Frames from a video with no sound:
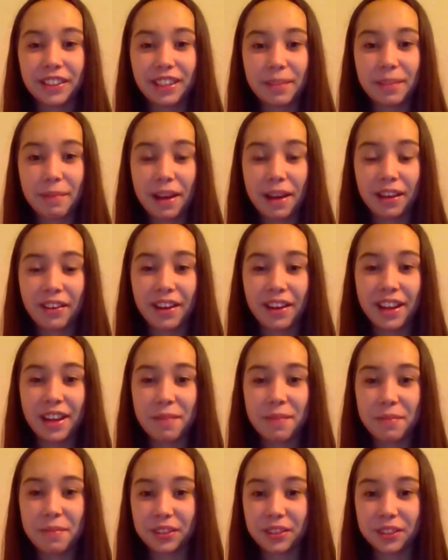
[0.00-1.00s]
McElhinney
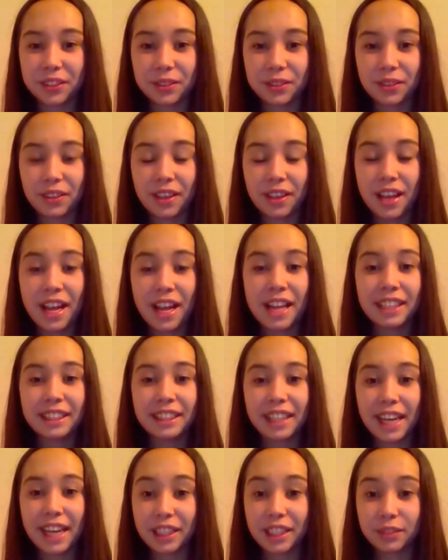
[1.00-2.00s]
Middle School.
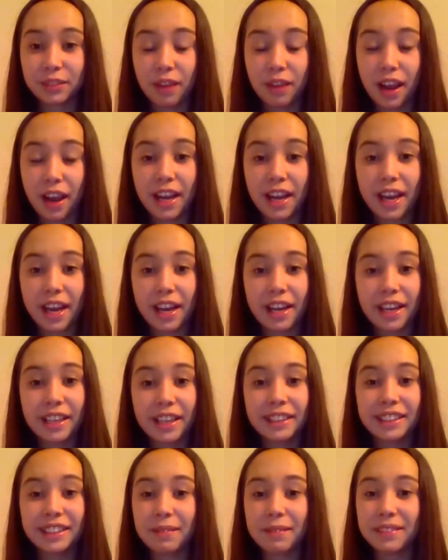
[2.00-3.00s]
Today is Friday,
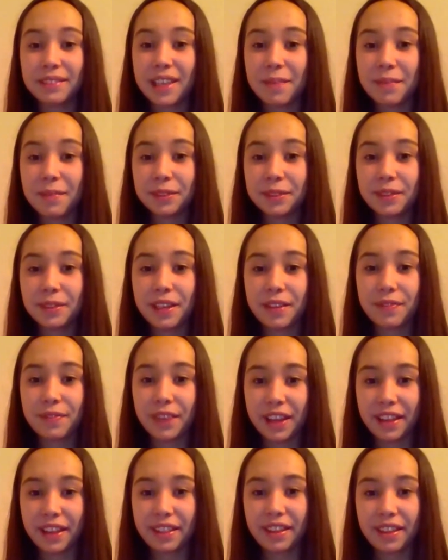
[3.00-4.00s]
September
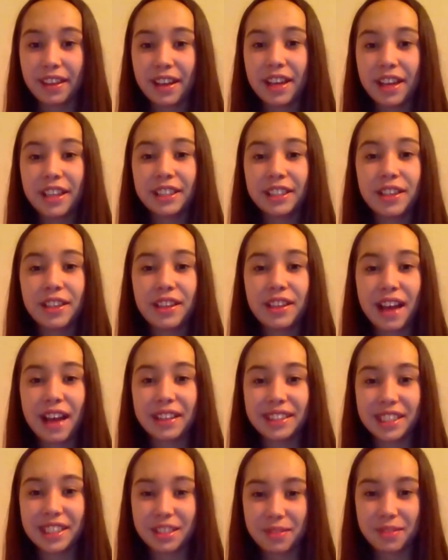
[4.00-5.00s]
25th,
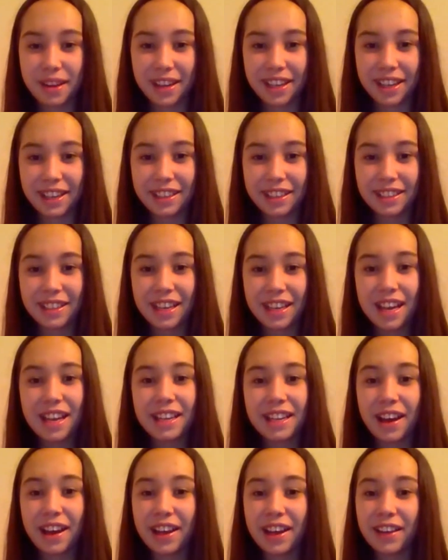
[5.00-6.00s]
2020. Now,
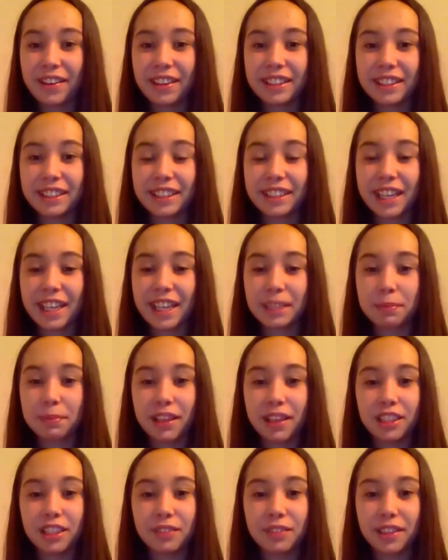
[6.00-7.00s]
here is today's
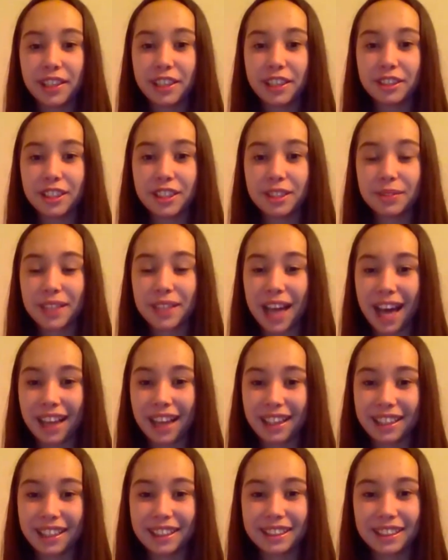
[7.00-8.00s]
Pledge of Allegiance with
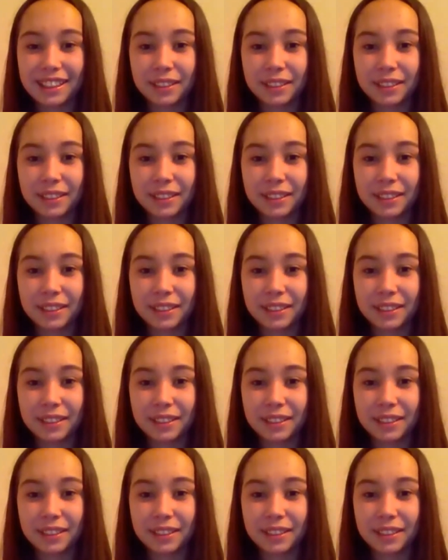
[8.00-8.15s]
Alex.